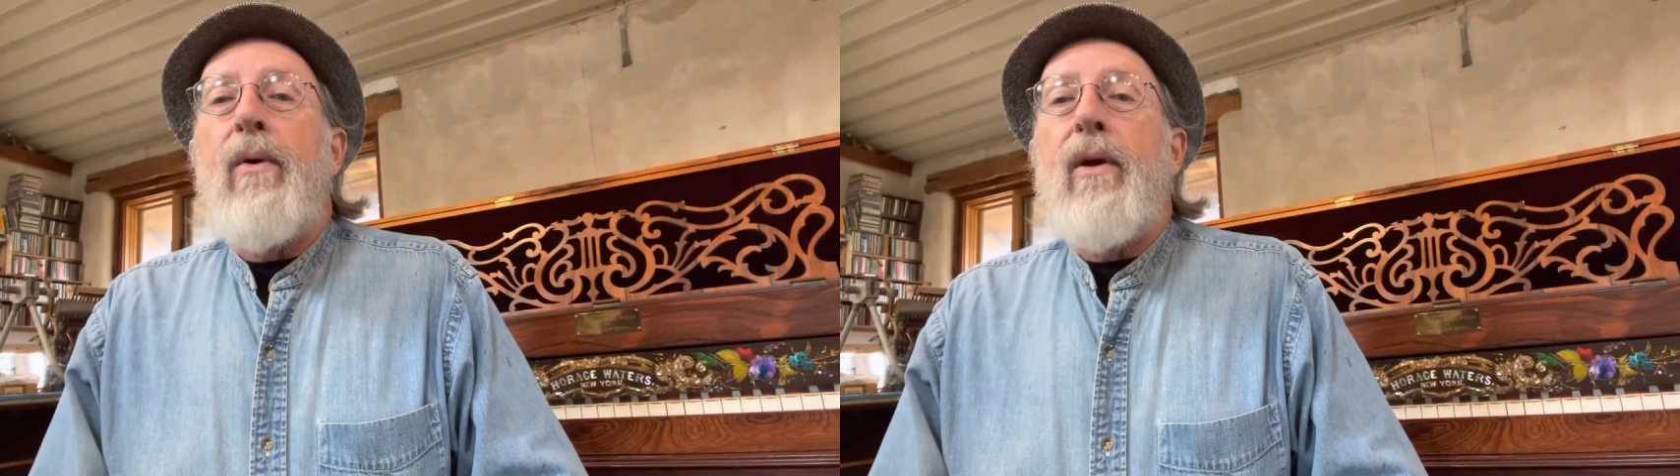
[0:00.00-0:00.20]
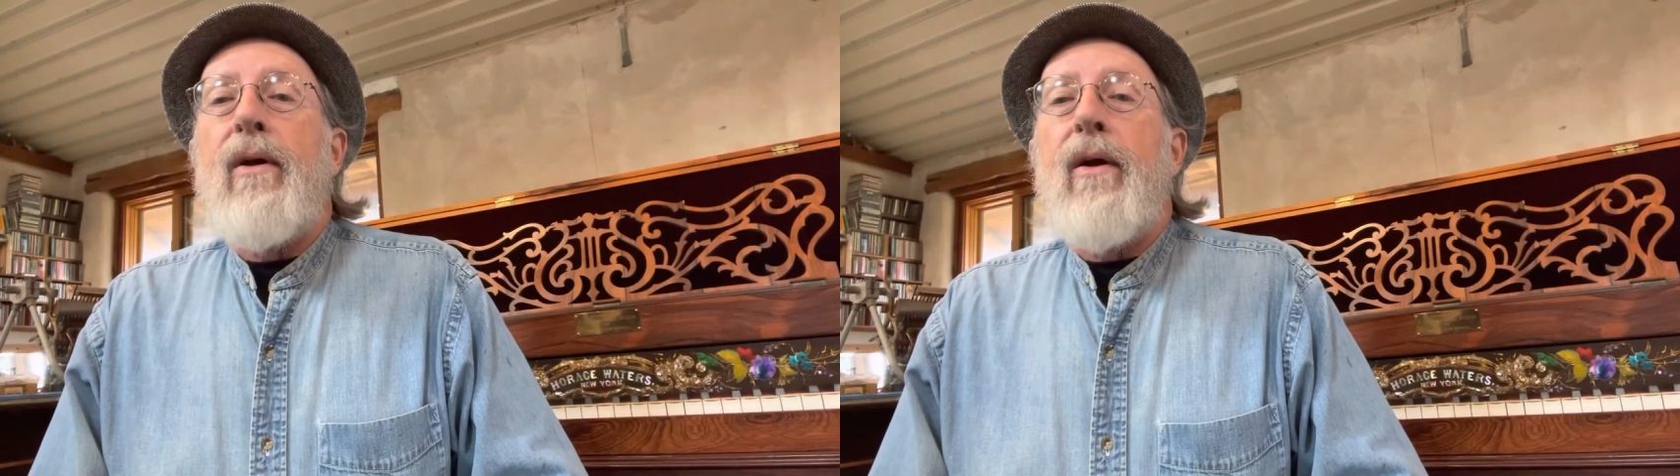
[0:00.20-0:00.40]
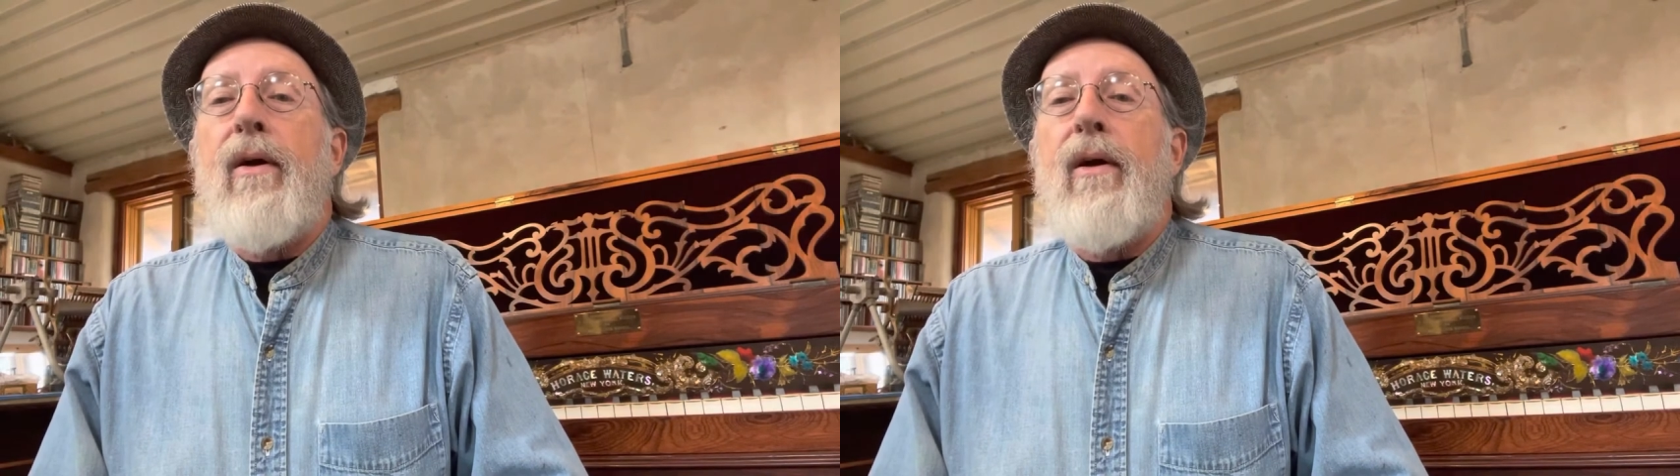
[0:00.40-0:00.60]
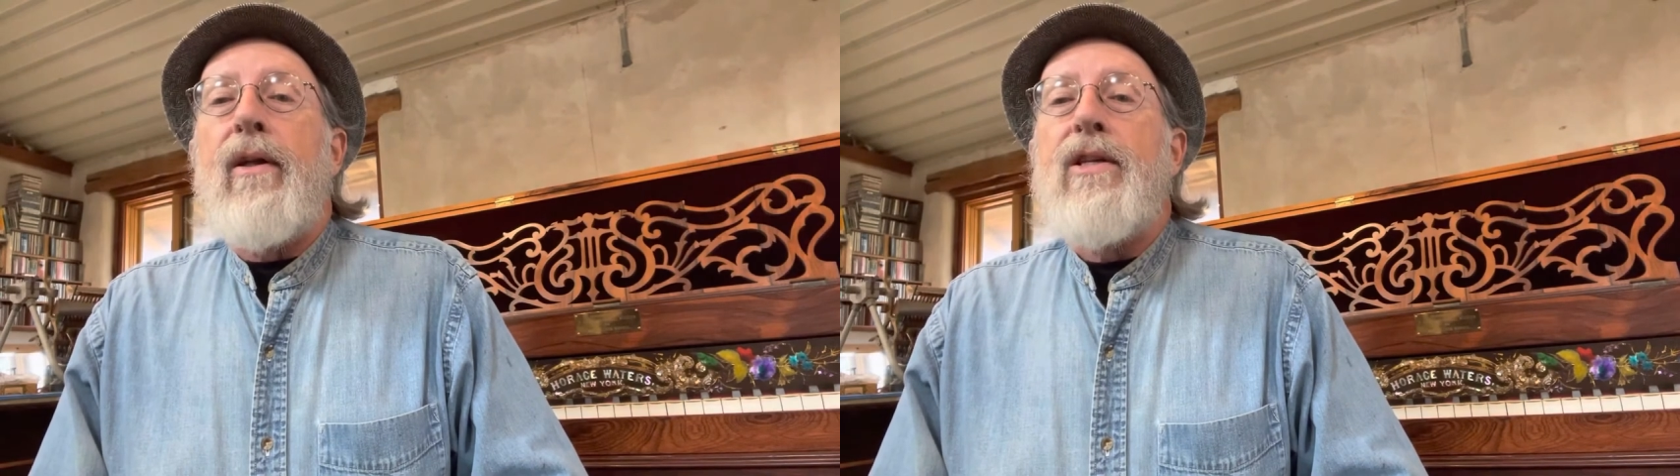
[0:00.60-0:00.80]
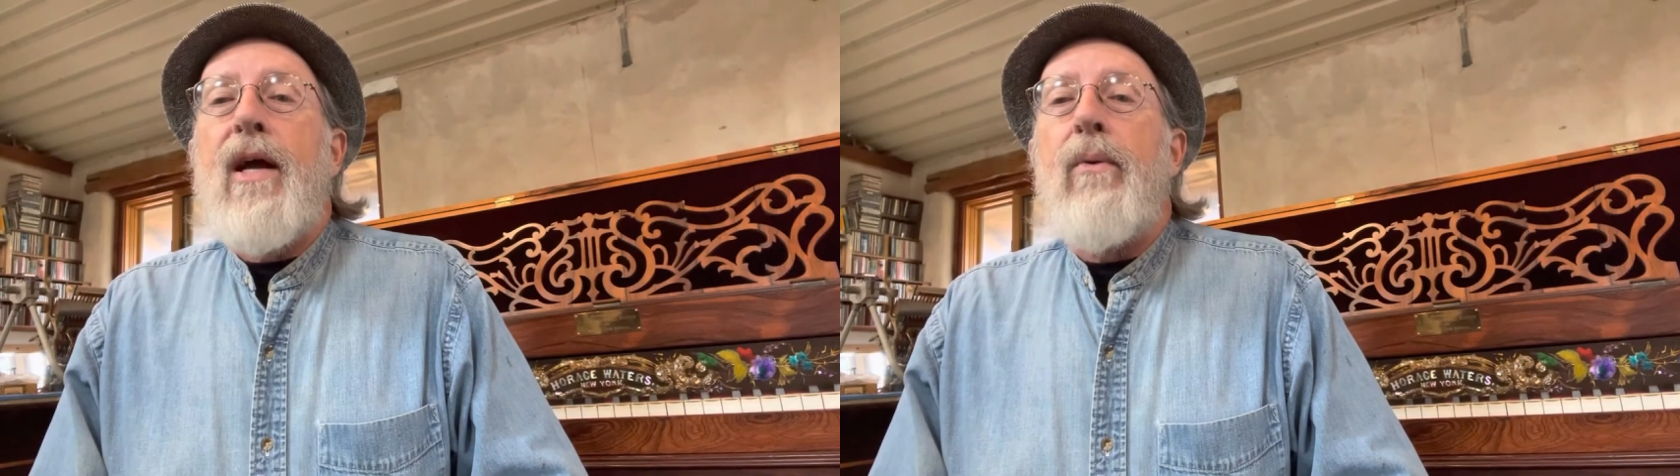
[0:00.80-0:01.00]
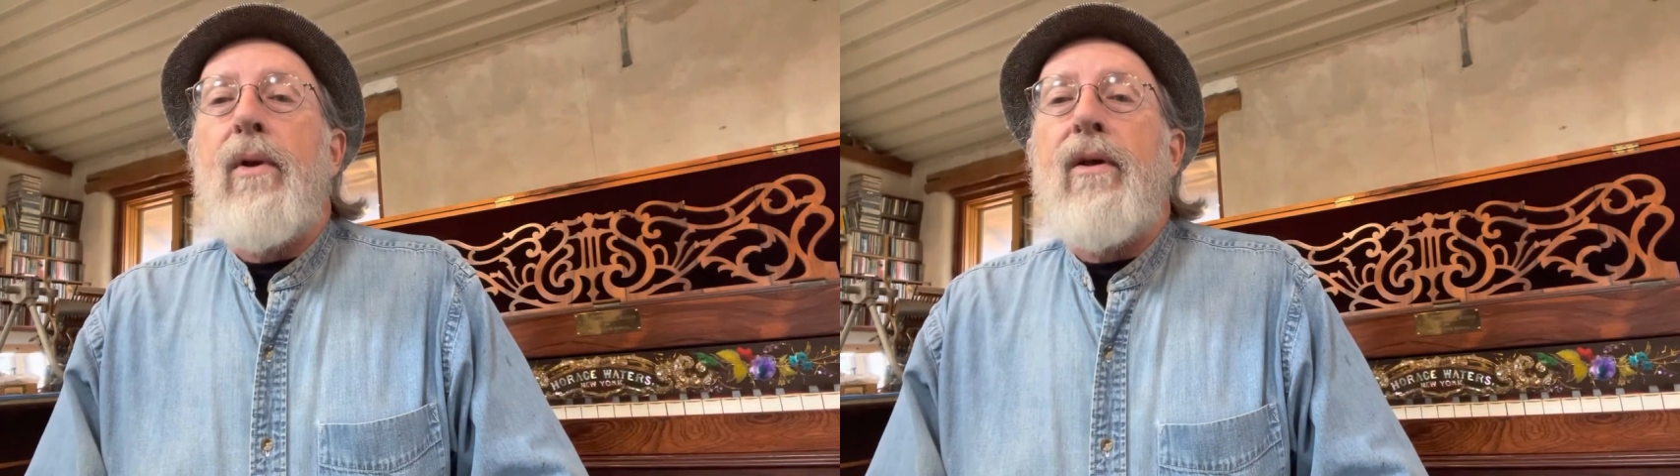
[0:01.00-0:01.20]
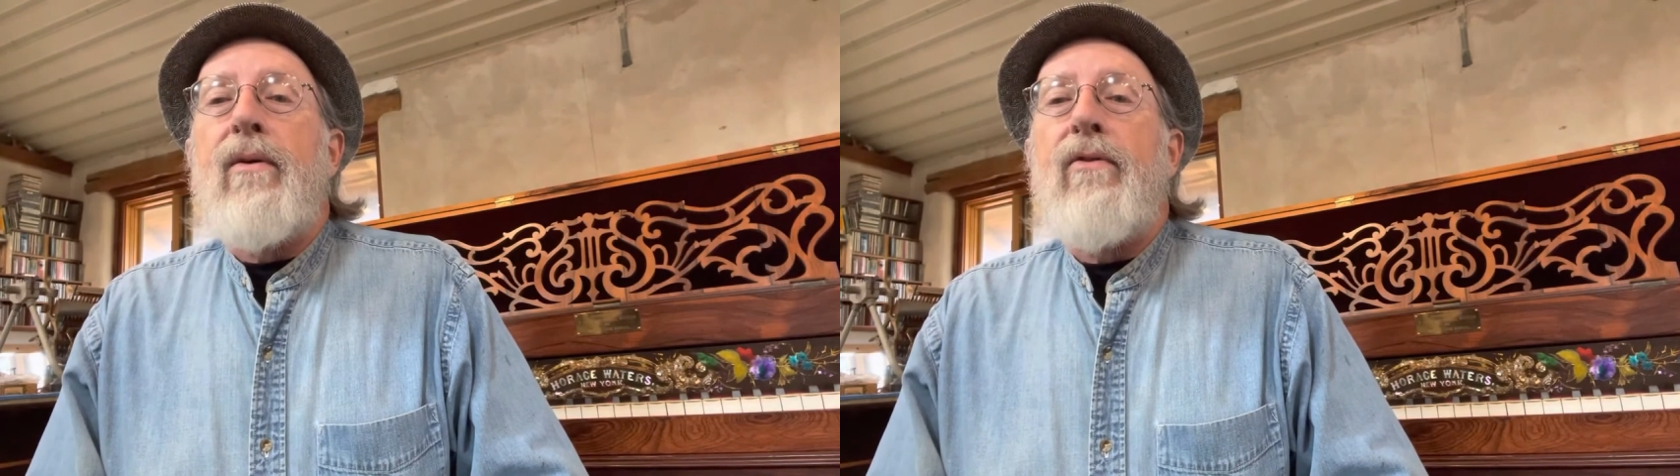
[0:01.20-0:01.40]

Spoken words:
and it's not really